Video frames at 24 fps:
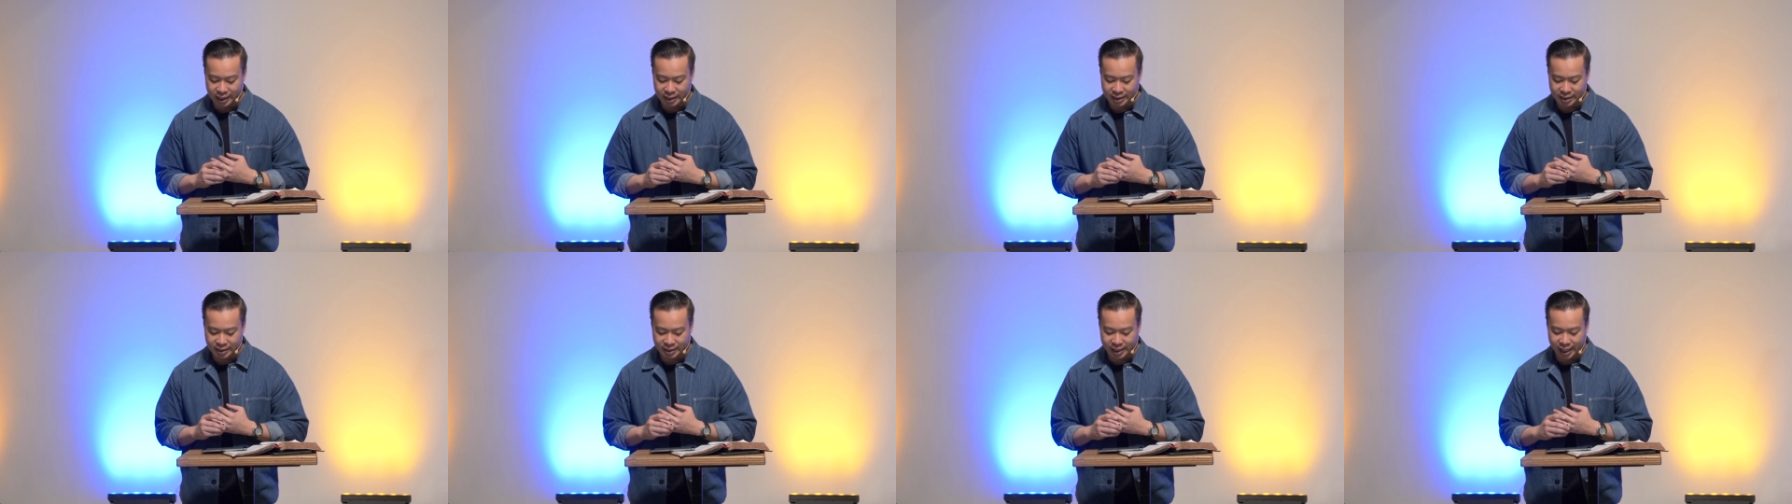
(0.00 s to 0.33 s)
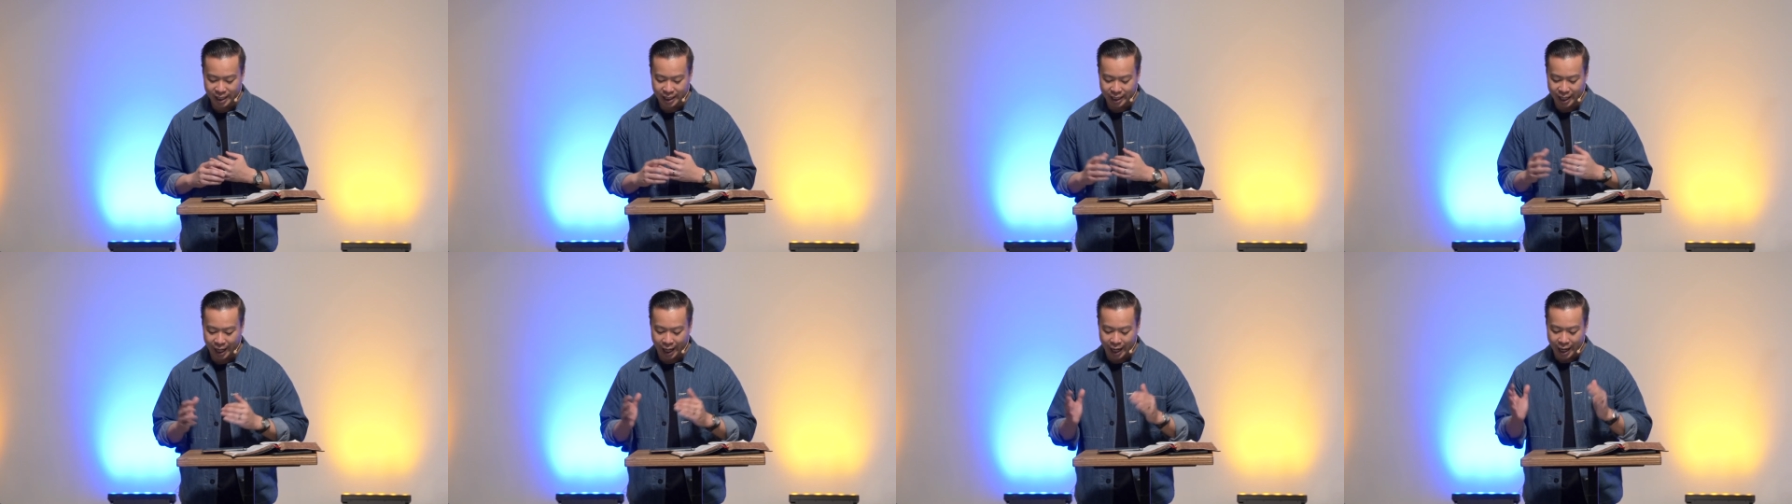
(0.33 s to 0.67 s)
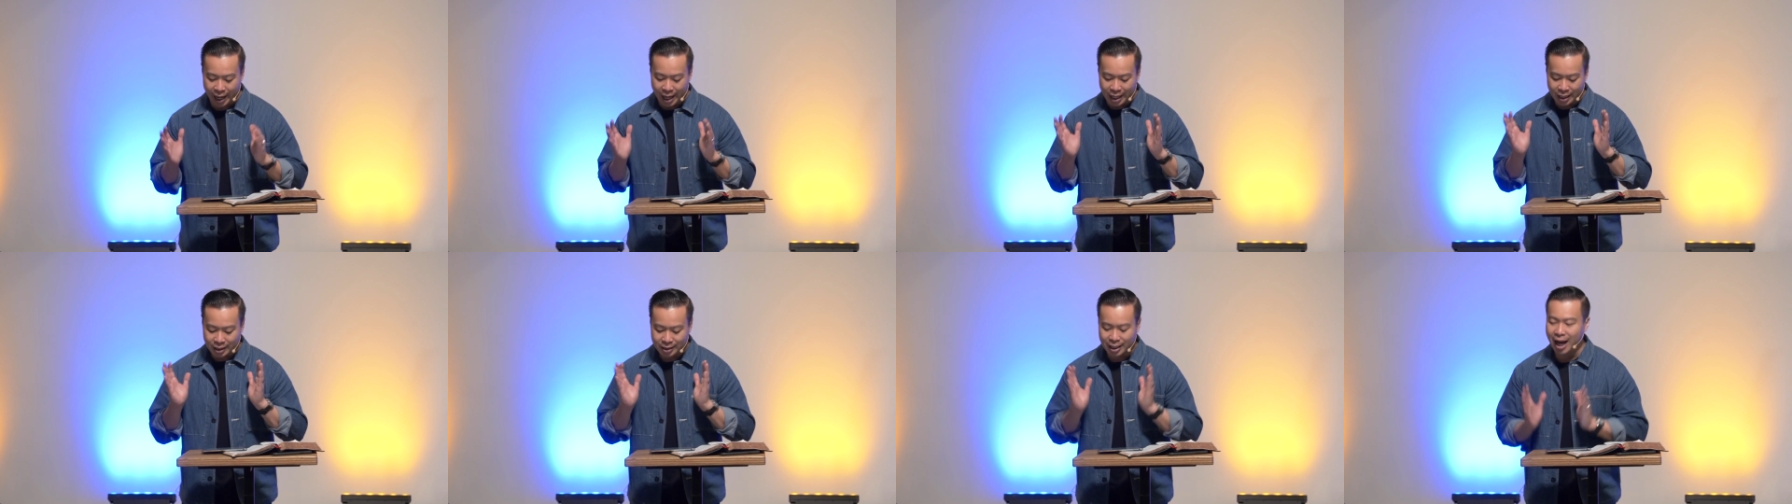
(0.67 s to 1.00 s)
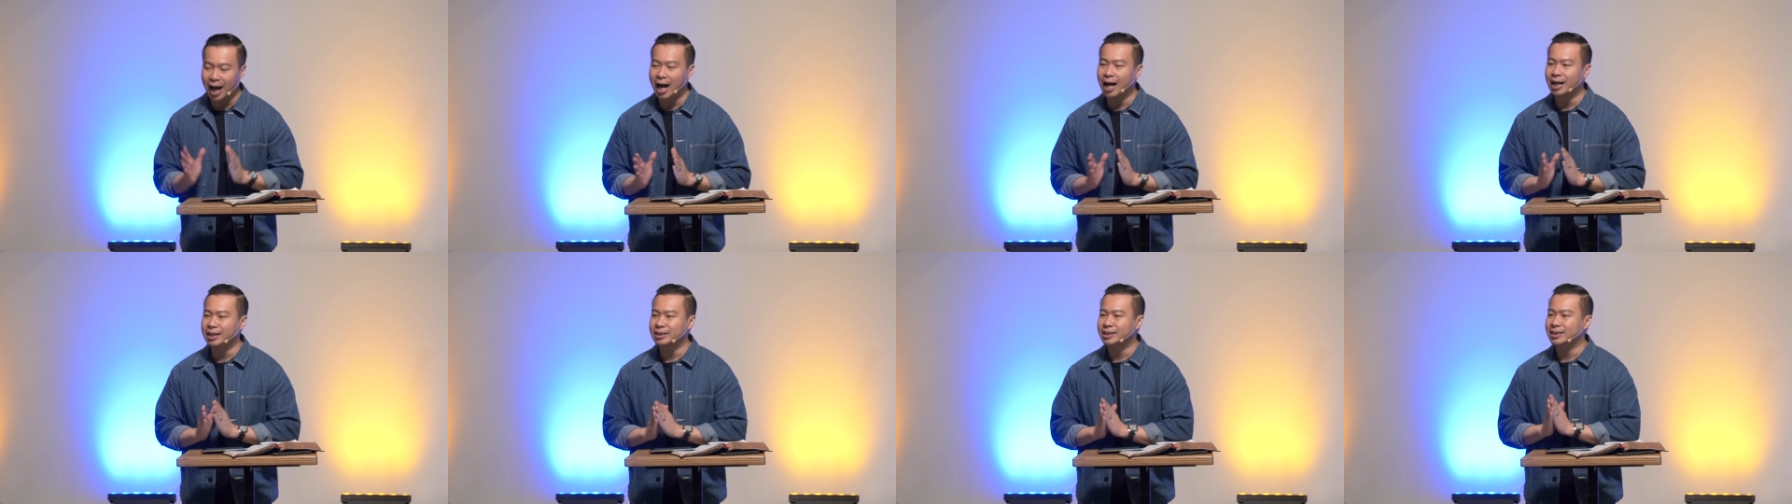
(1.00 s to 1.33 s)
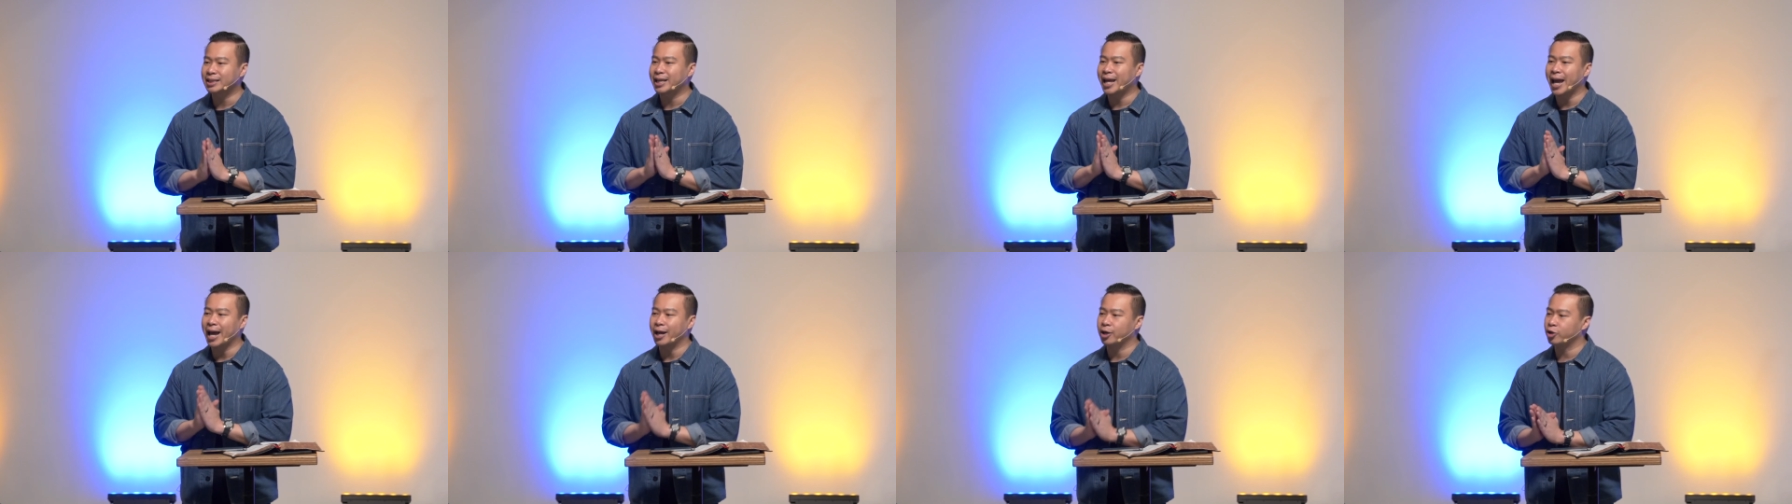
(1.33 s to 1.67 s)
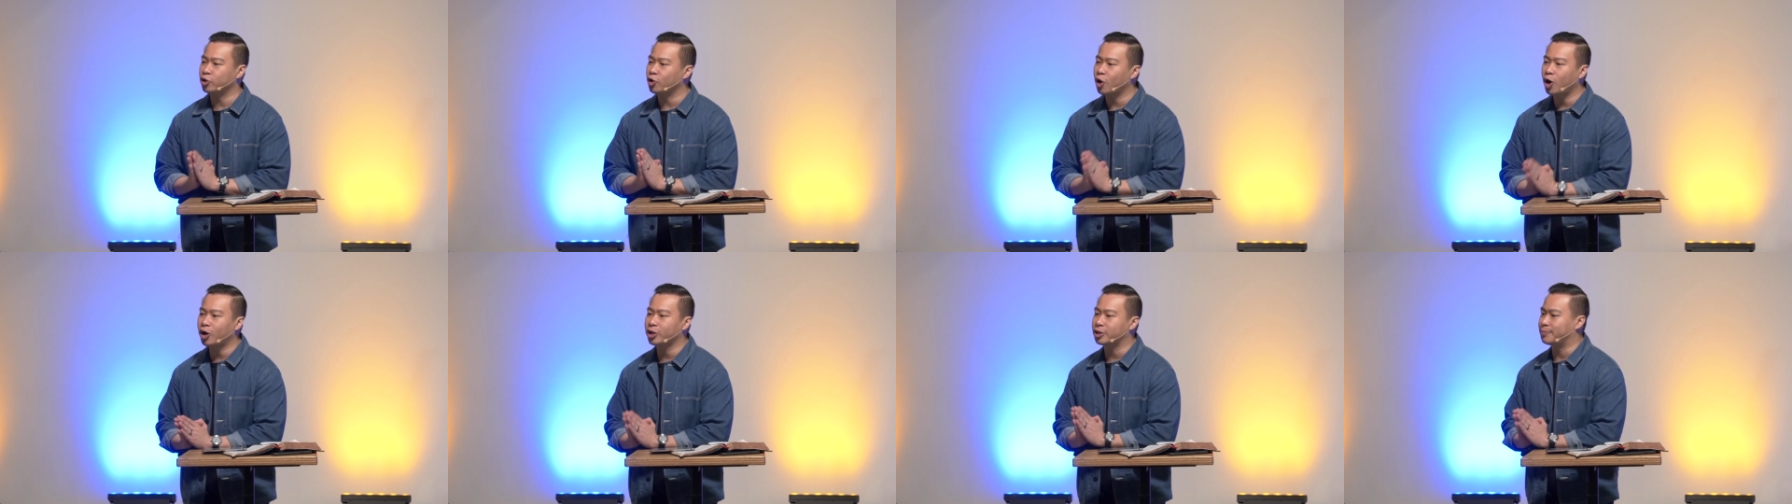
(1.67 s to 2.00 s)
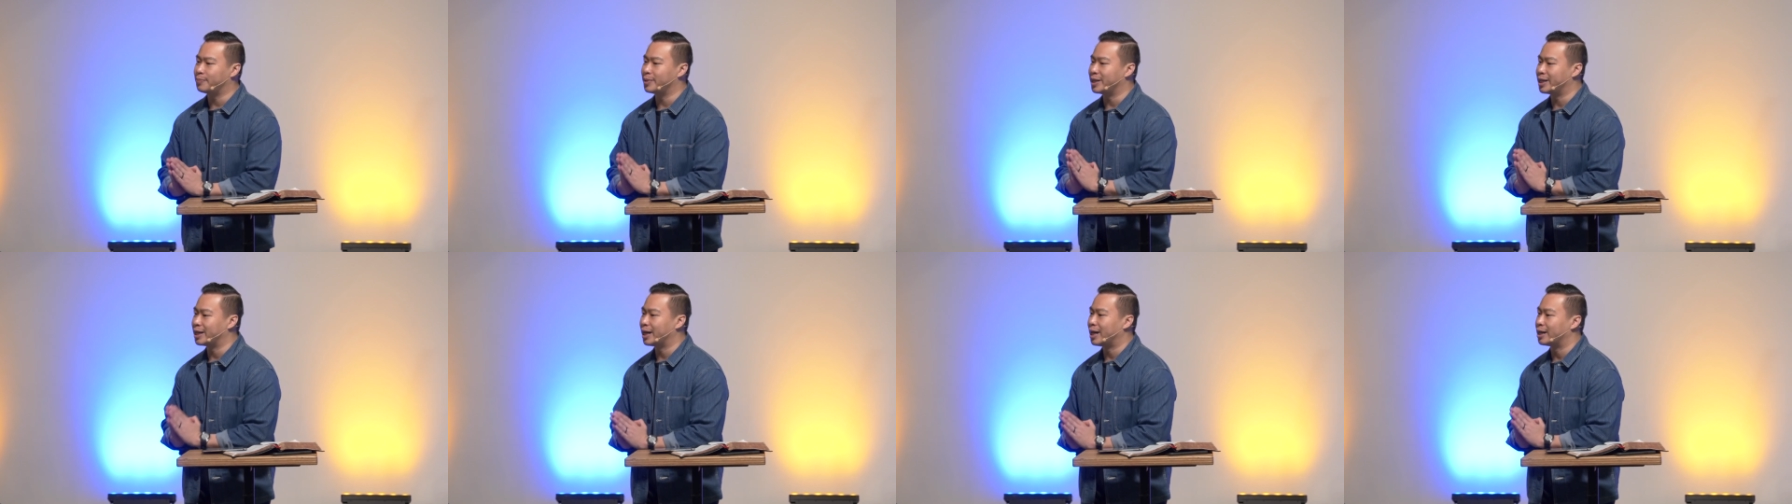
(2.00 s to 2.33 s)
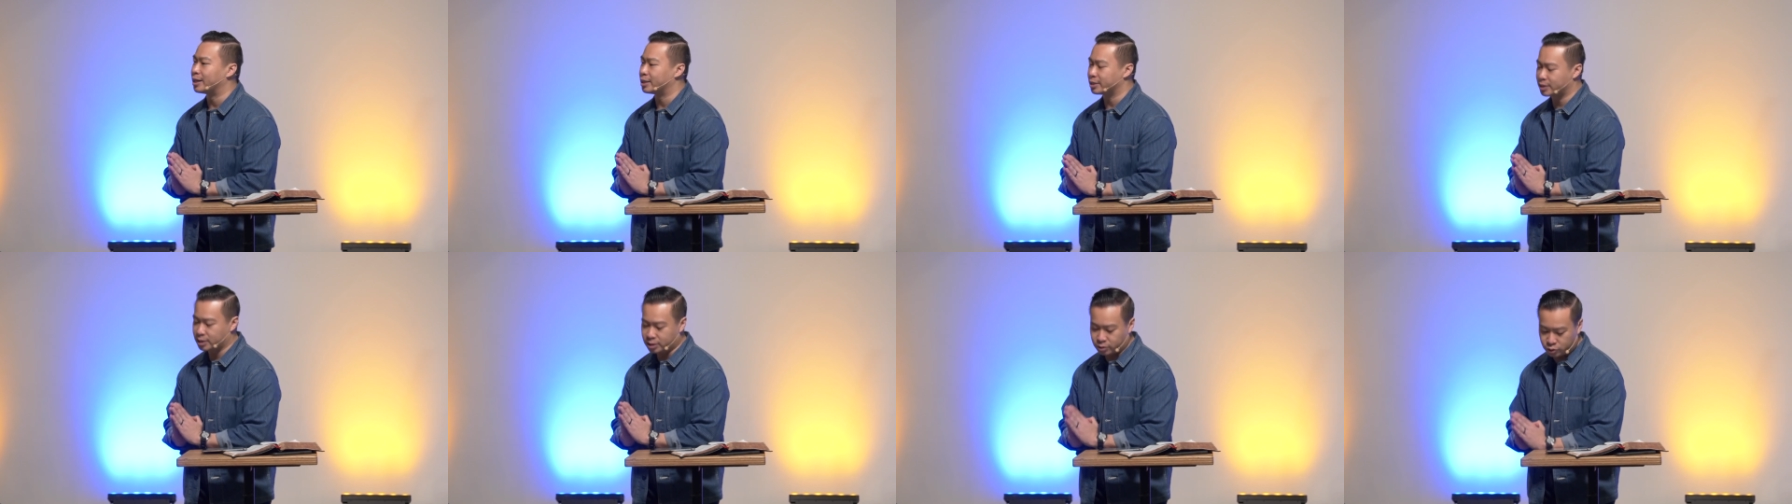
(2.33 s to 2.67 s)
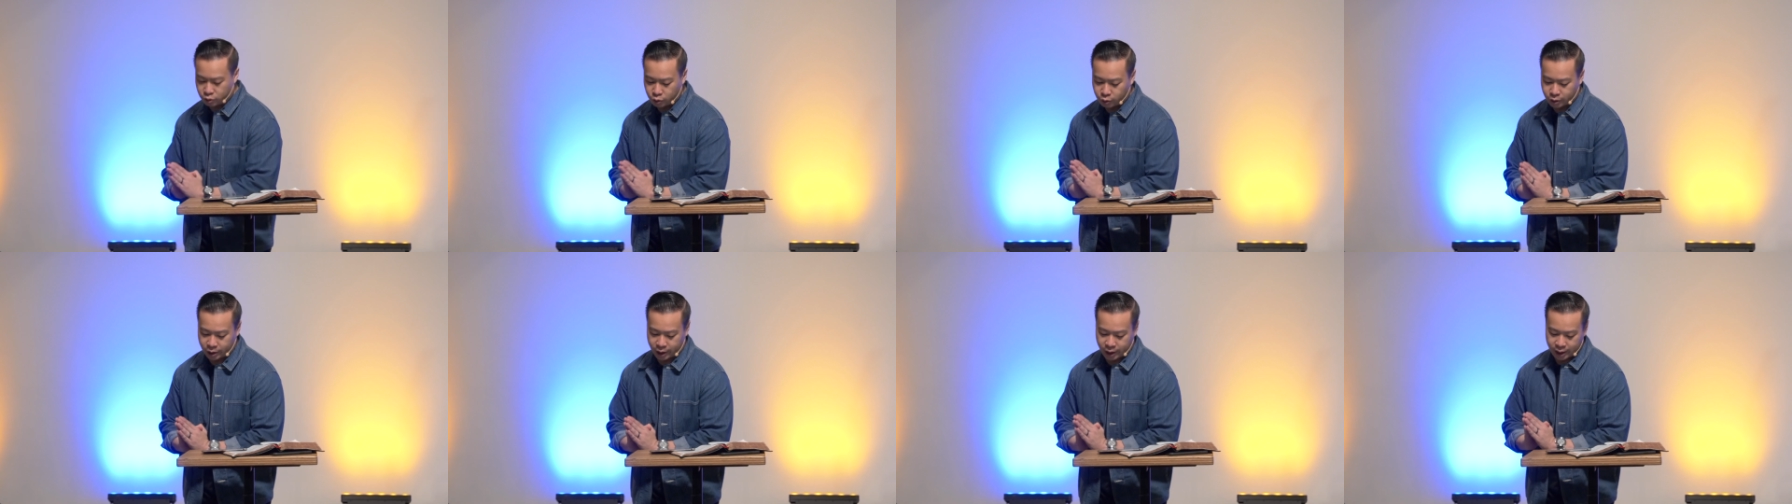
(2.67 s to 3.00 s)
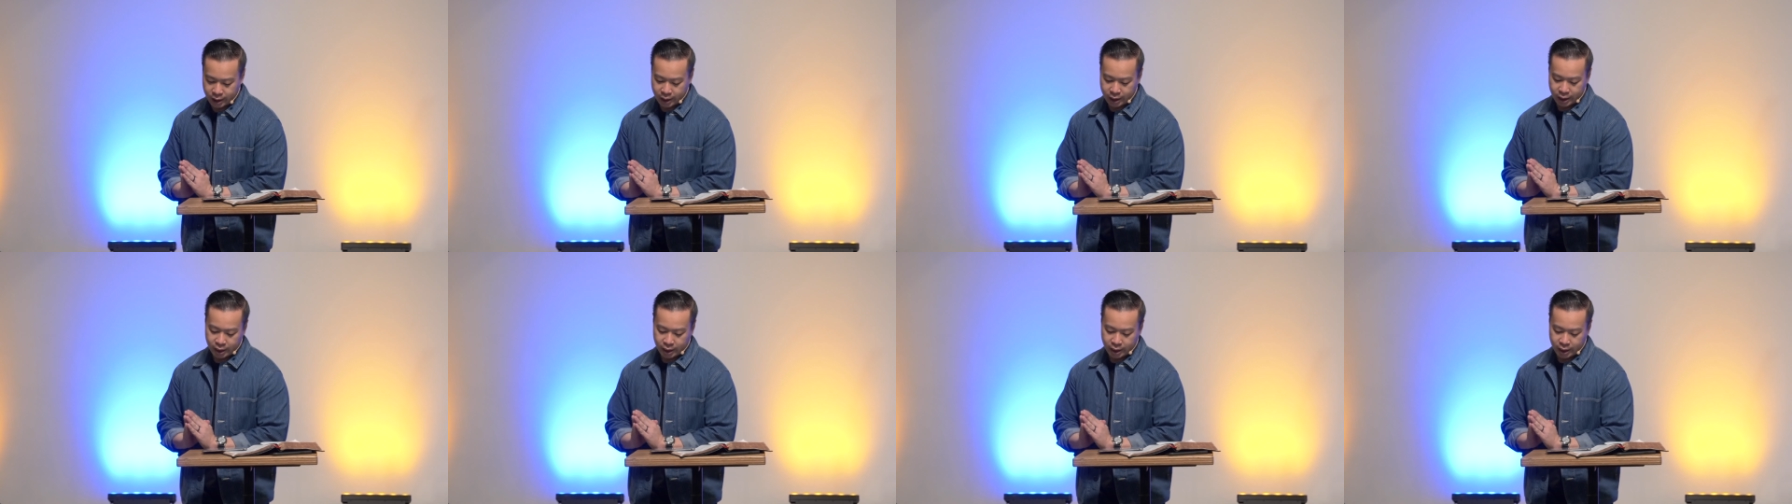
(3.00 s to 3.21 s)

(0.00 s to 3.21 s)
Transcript: it is said that tongues cannot be understood.